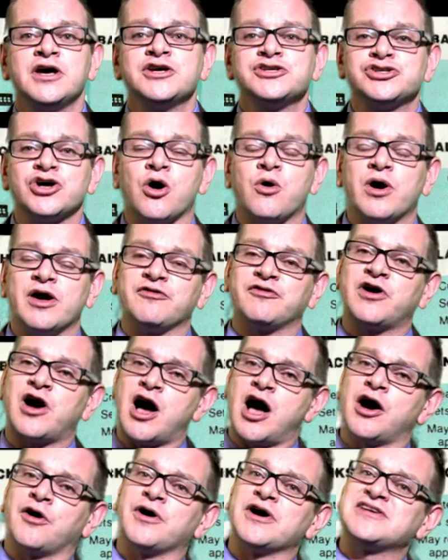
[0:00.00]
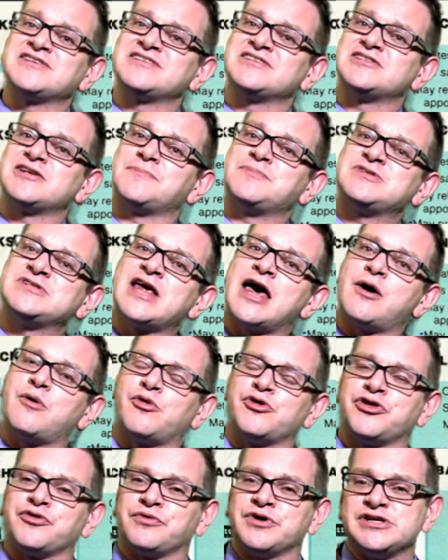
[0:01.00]
So if Congress is upset
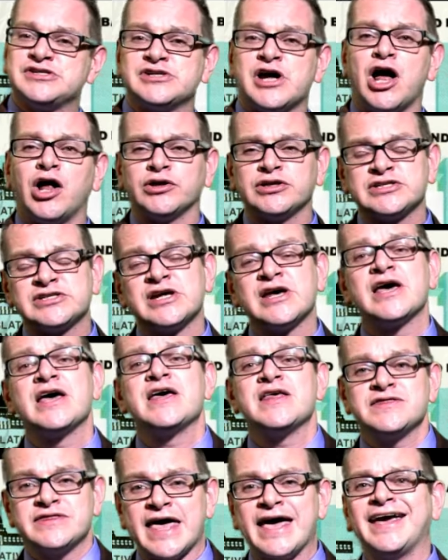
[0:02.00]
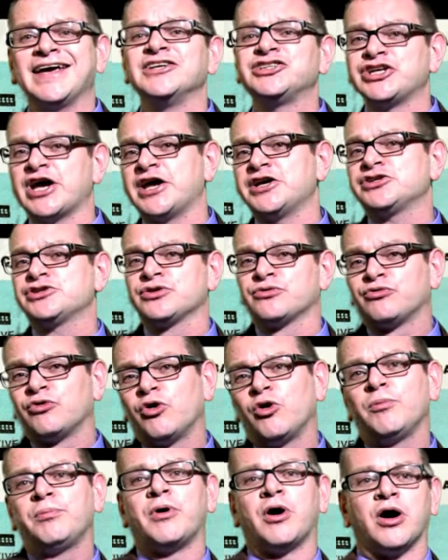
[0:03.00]
with the results, they can change the
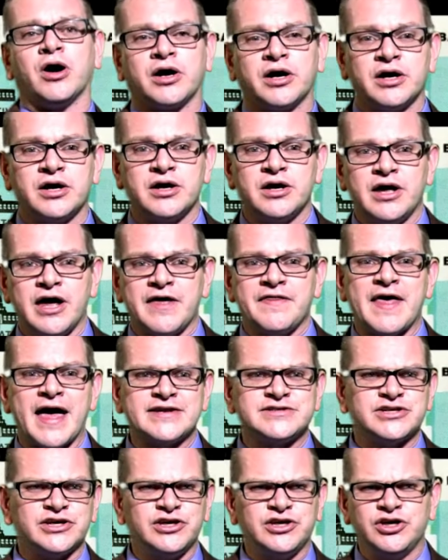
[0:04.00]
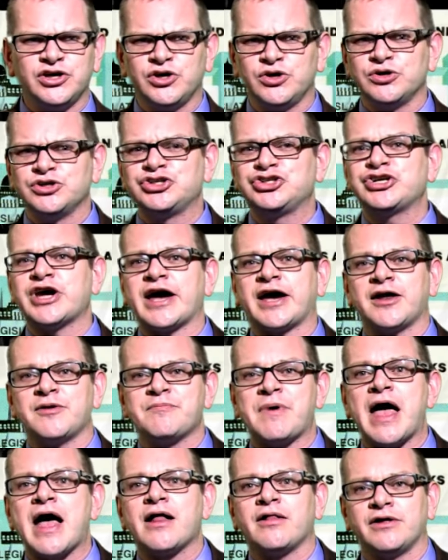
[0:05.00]
rule book. And that's a huge check
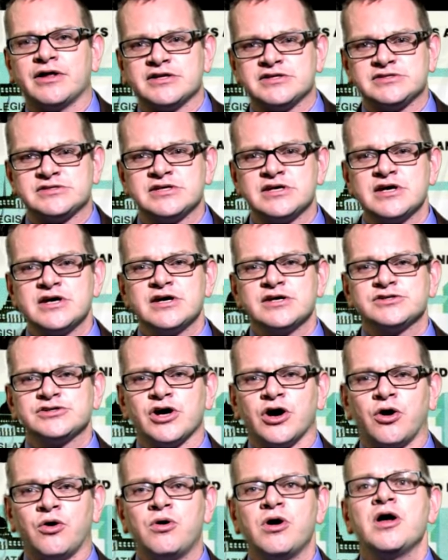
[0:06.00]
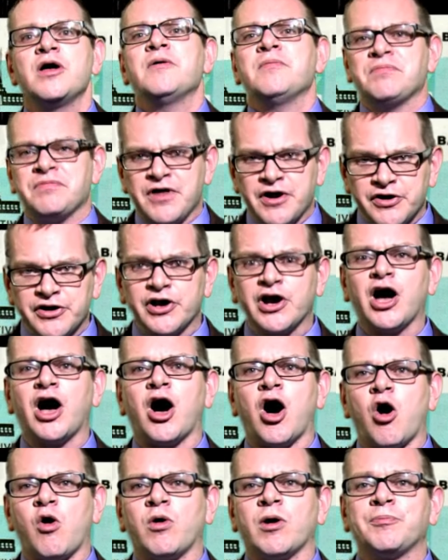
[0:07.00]
and balance. So there you
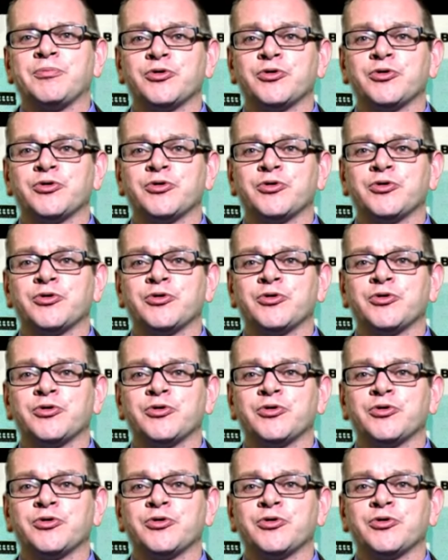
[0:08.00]
go.